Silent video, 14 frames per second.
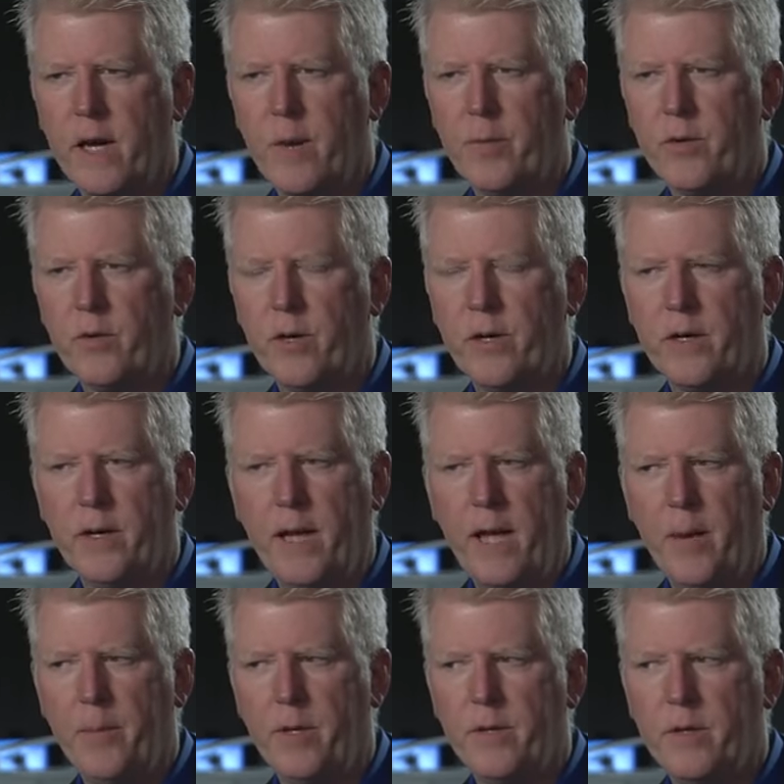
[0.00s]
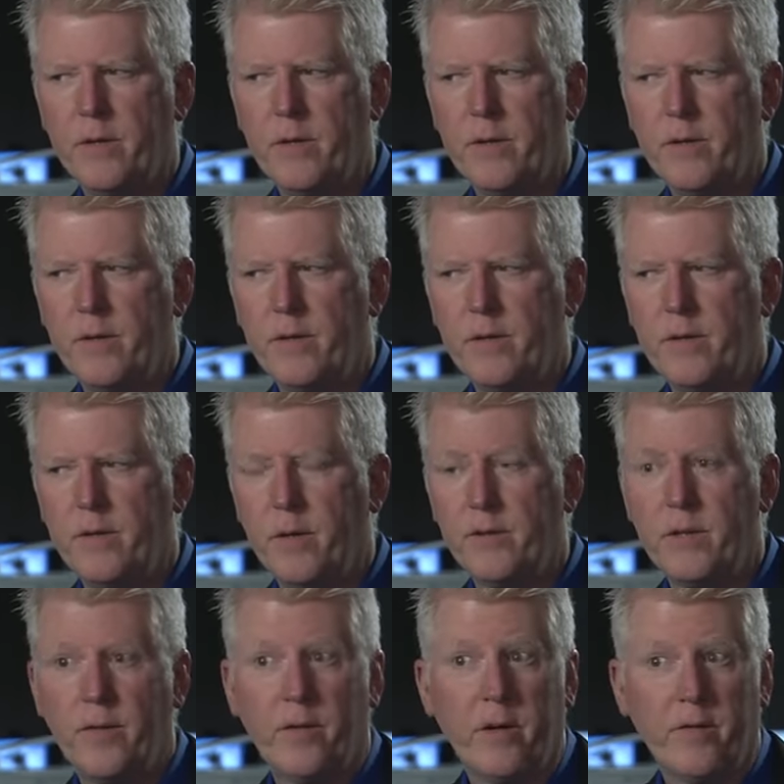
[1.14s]
laboratory can happen on
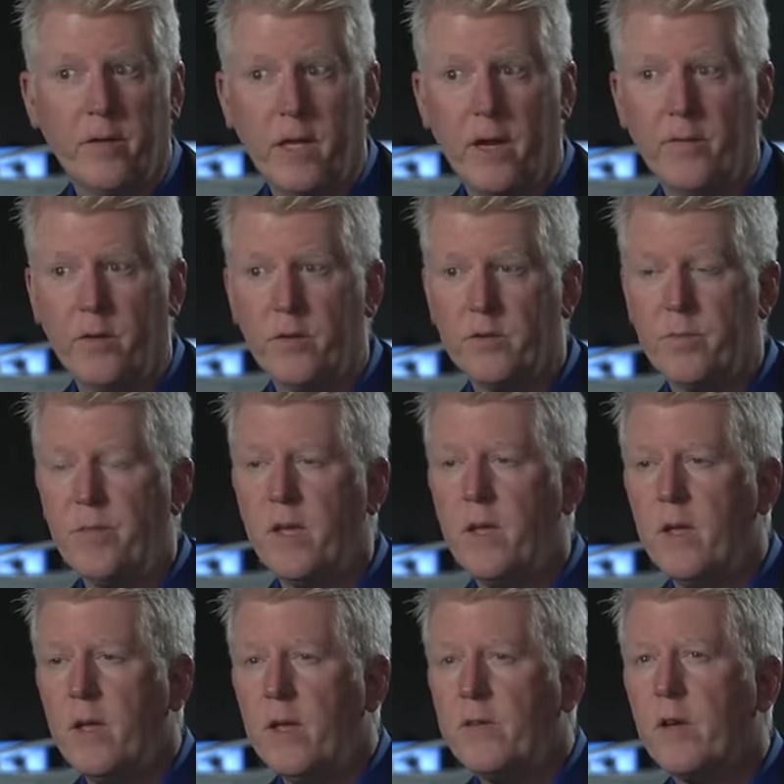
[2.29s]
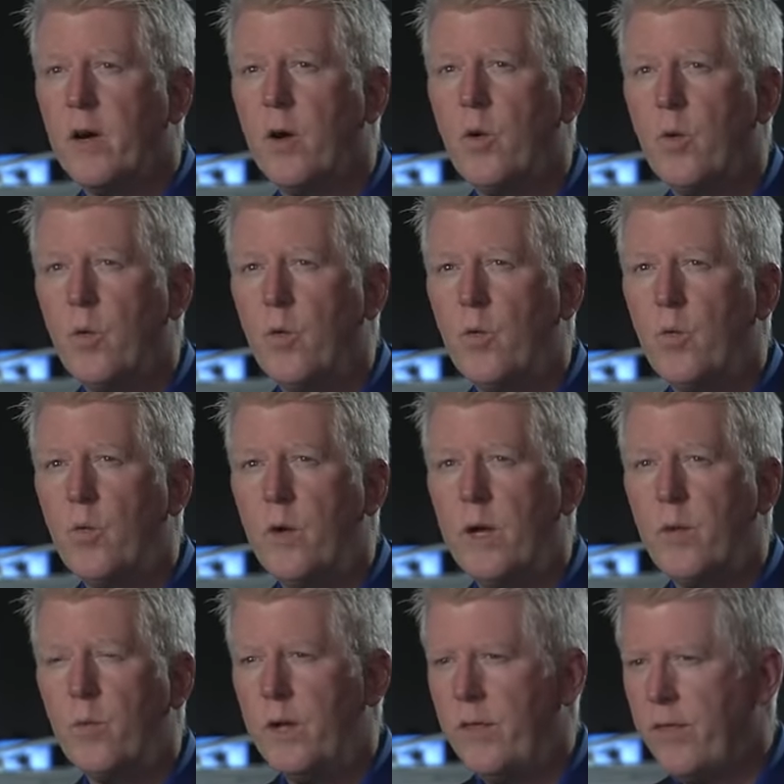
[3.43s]
several different levels. So
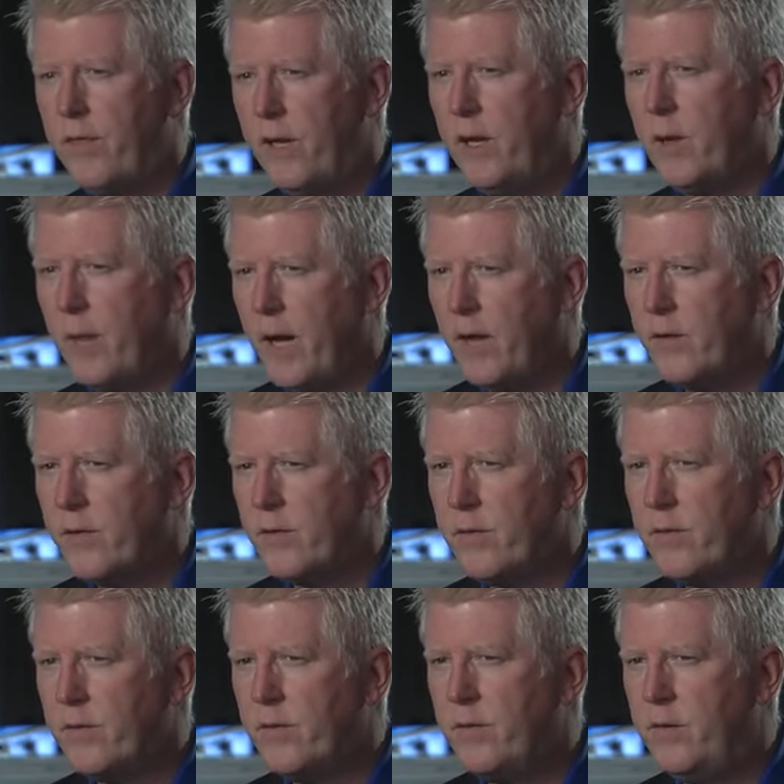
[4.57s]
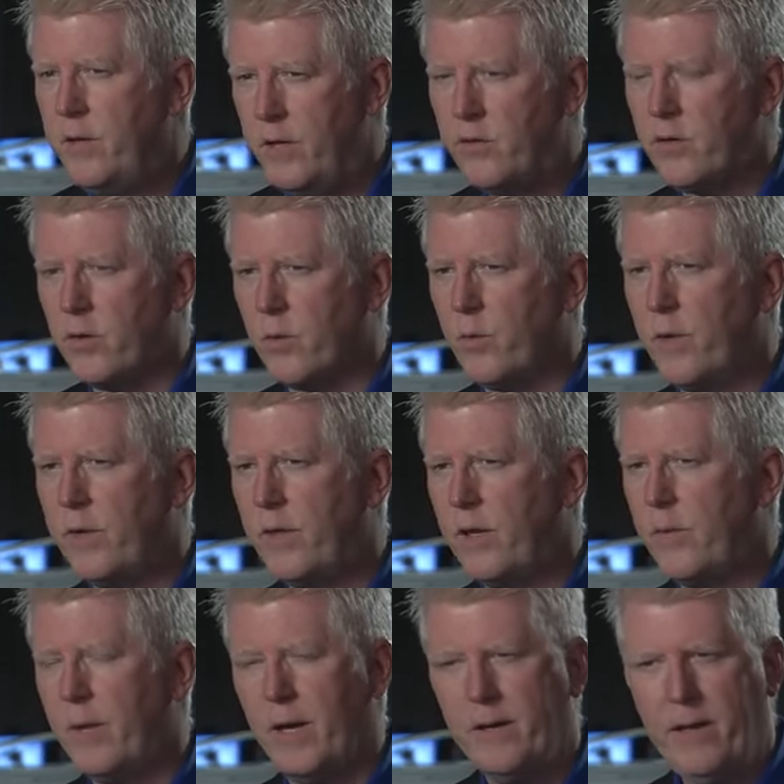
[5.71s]
when we think about digital. We
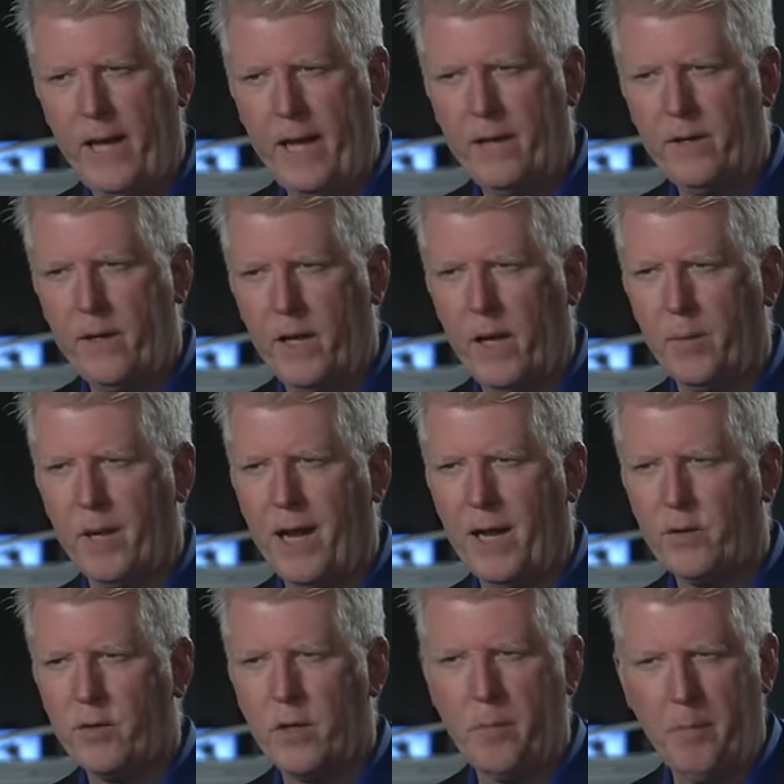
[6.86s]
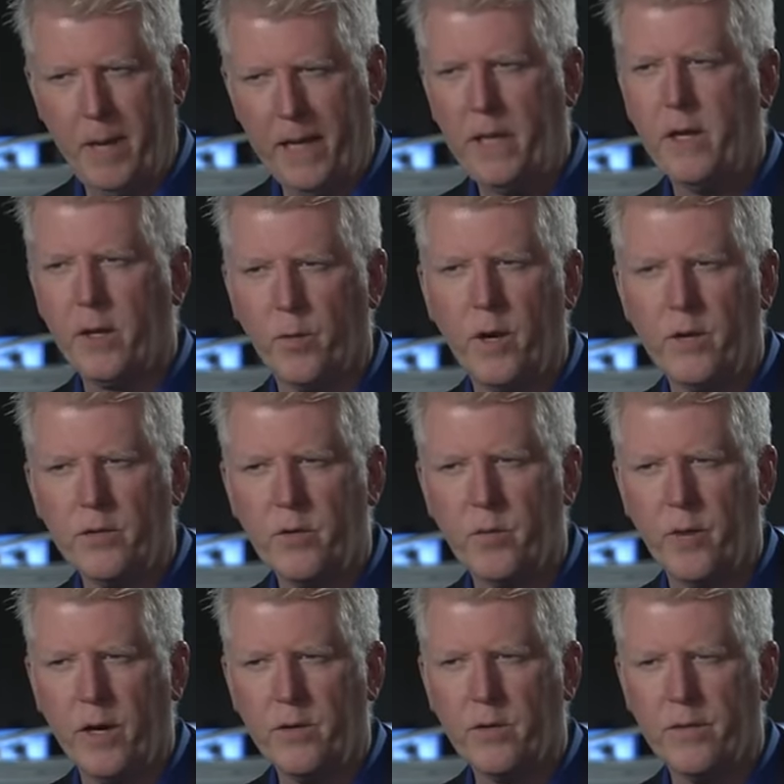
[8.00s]
think about CAD CAM and actually making a
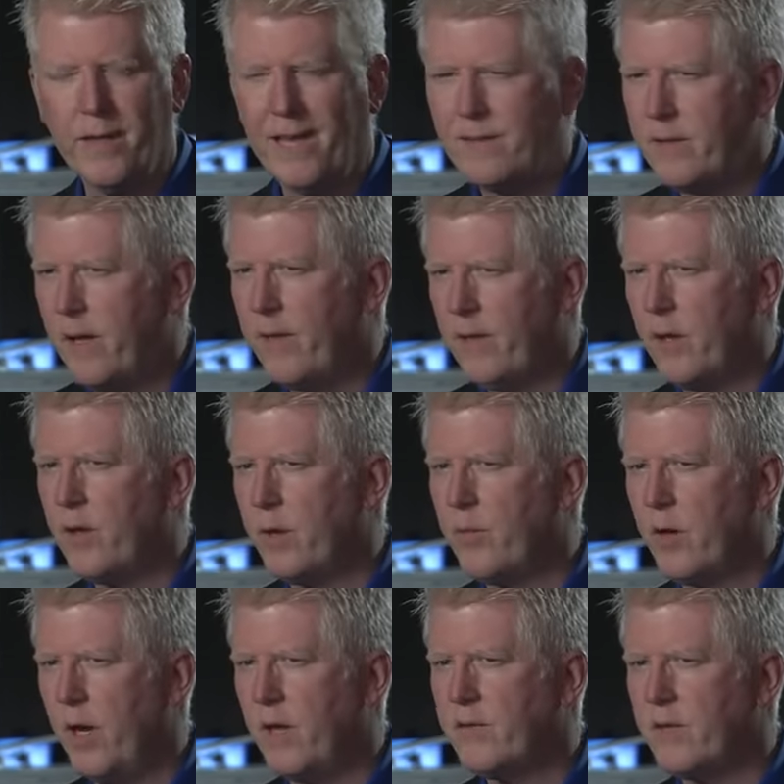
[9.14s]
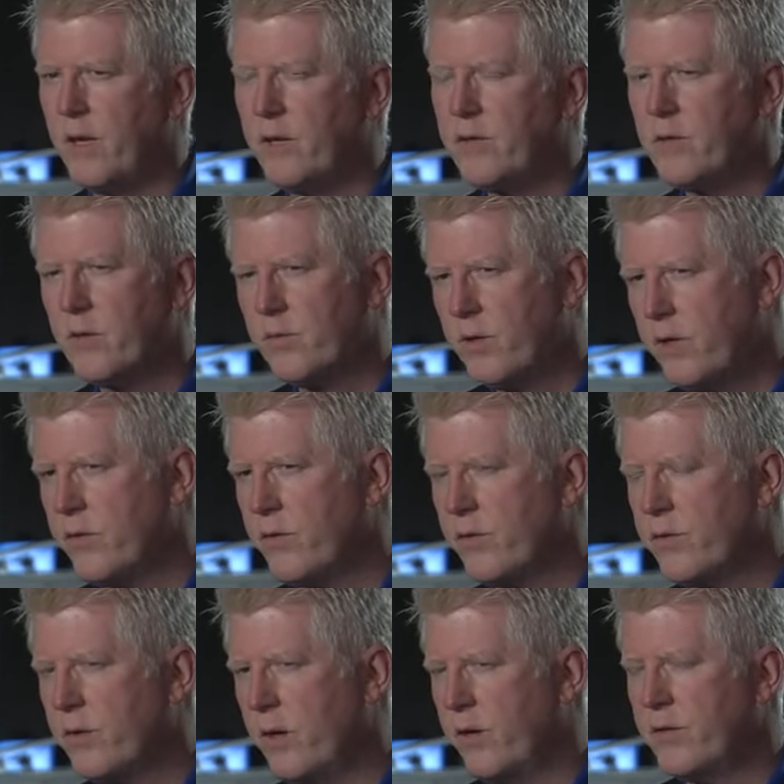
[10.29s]
restoration. That's not the only process. So digital
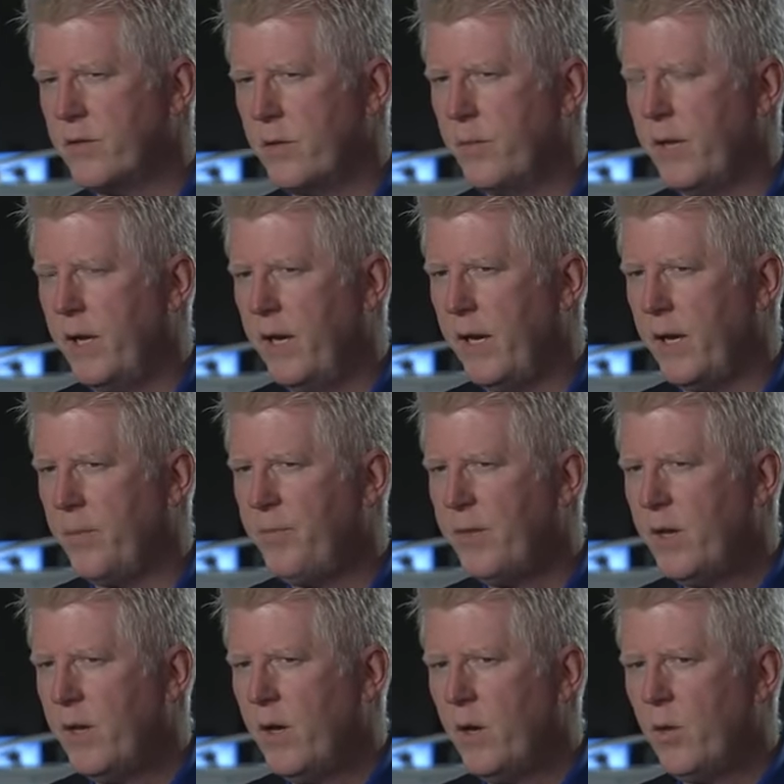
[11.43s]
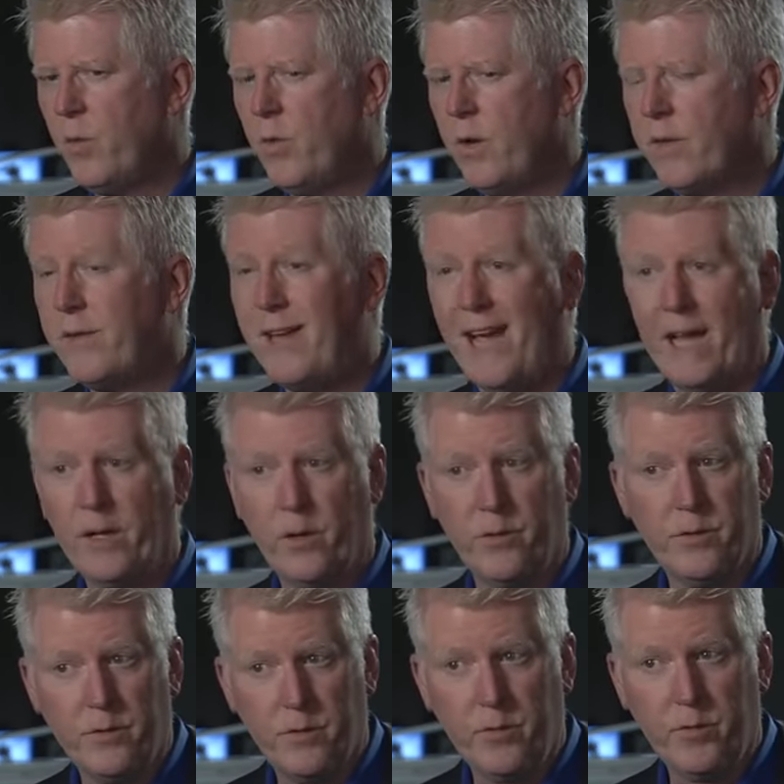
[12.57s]
starts at the beginning with
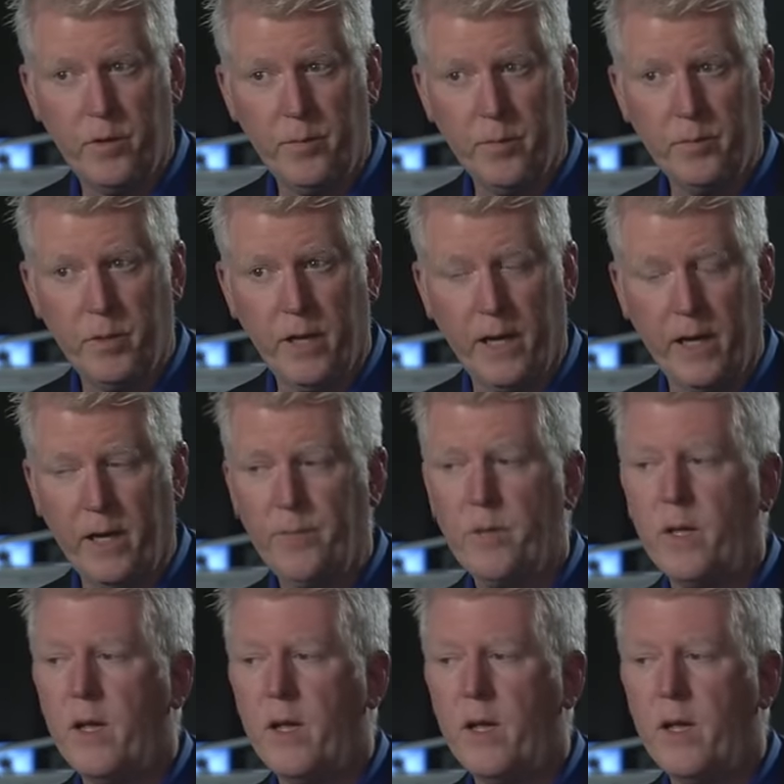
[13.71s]
diagnosis and treatment planning.